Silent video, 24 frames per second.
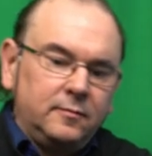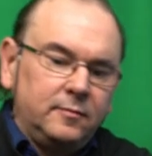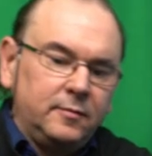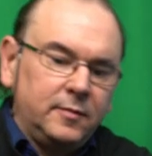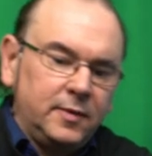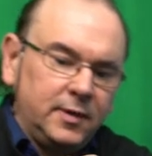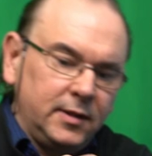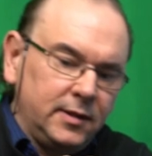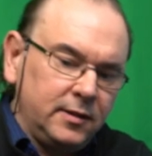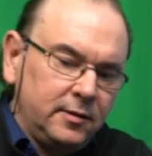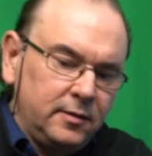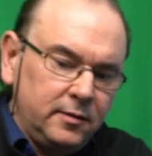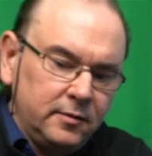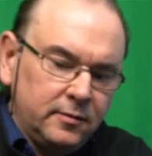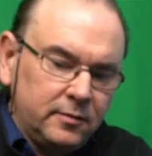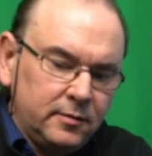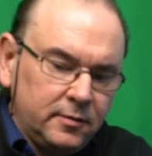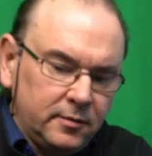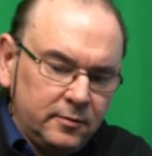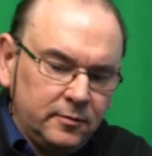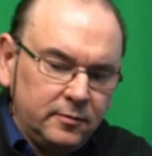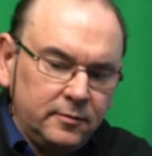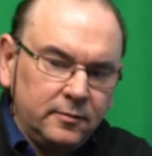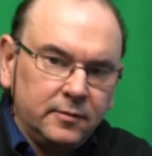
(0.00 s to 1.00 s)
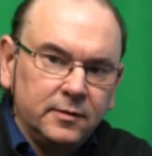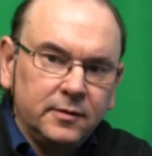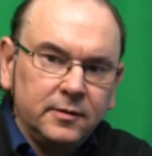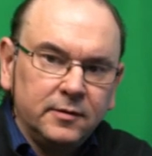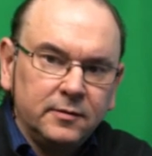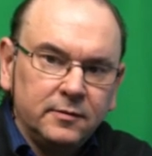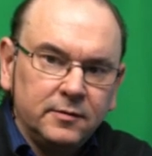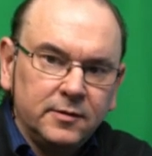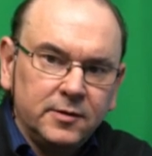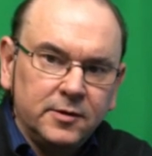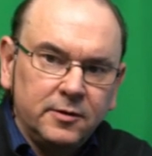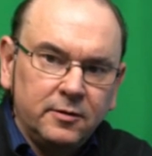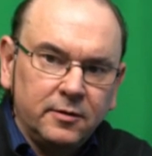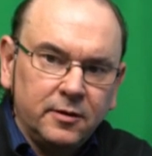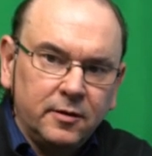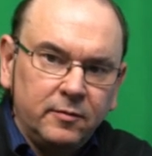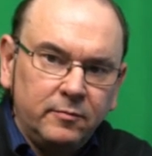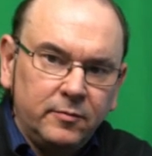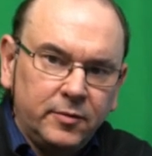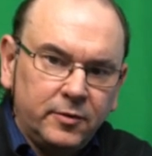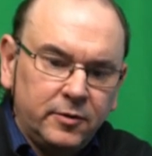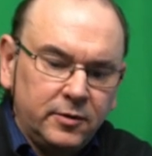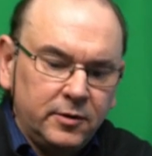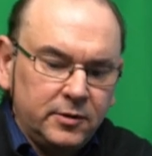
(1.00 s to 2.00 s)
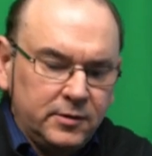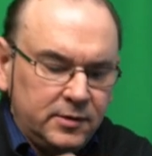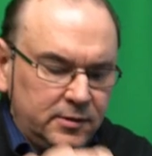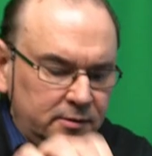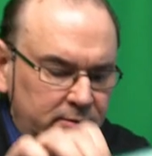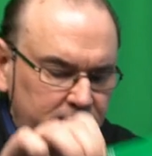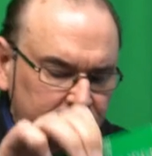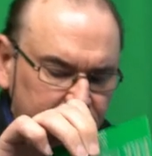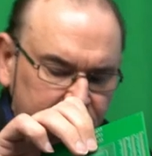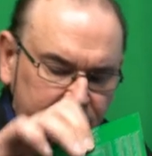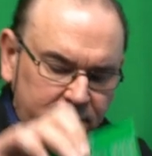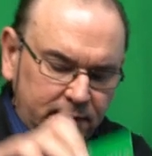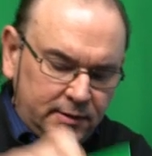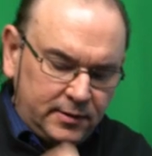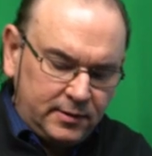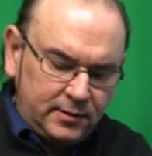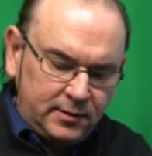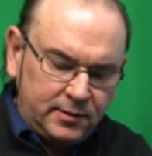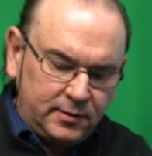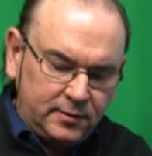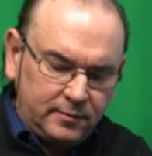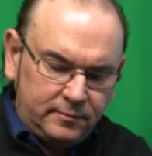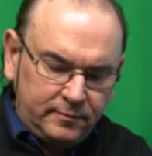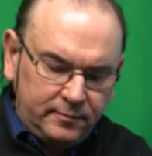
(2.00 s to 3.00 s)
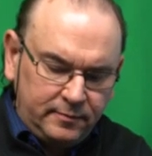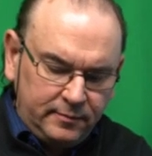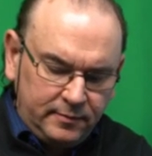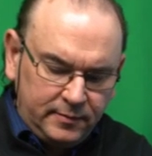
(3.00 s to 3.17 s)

make your own circuit boards, and